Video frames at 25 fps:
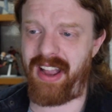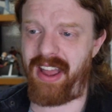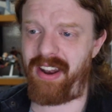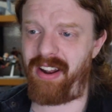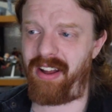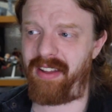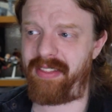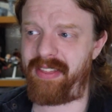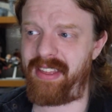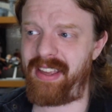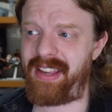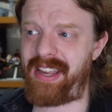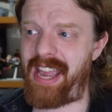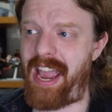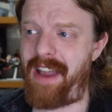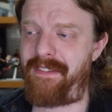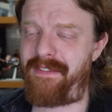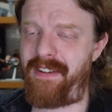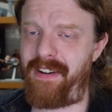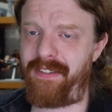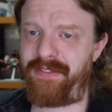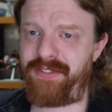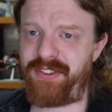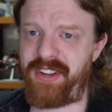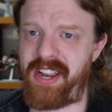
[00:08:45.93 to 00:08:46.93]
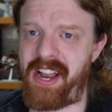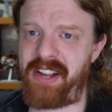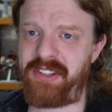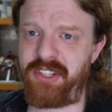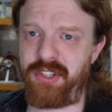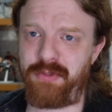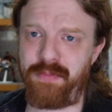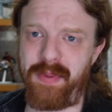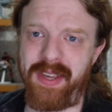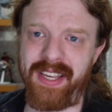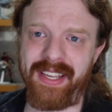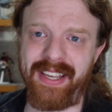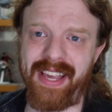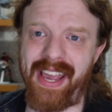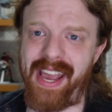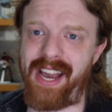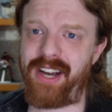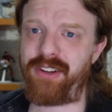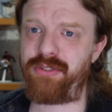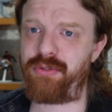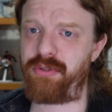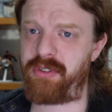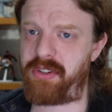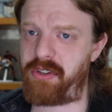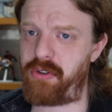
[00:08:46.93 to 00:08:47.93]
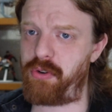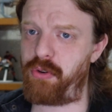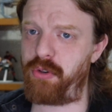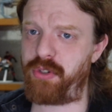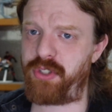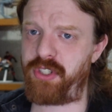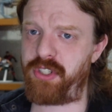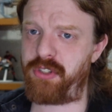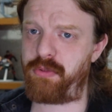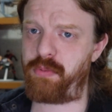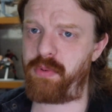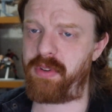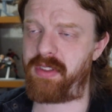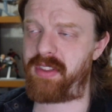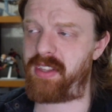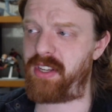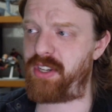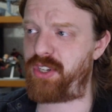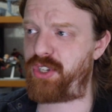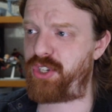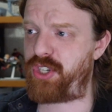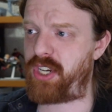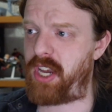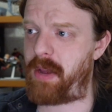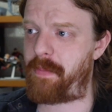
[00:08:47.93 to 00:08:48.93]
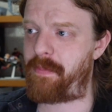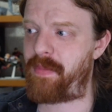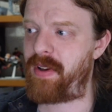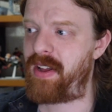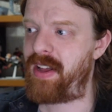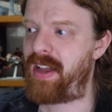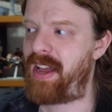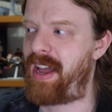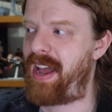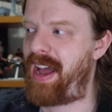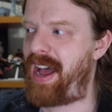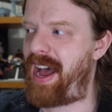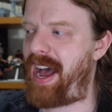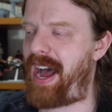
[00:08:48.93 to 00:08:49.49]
And I think FFG are just being extra cautious with this ship.